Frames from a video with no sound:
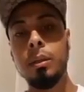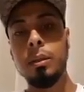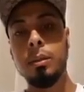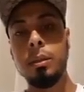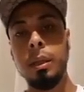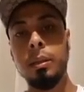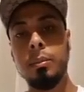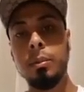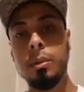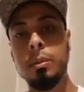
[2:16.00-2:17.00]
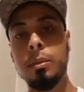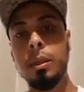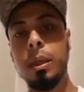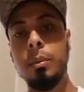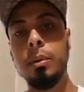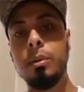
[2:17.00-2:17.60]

the state the Muslims are coming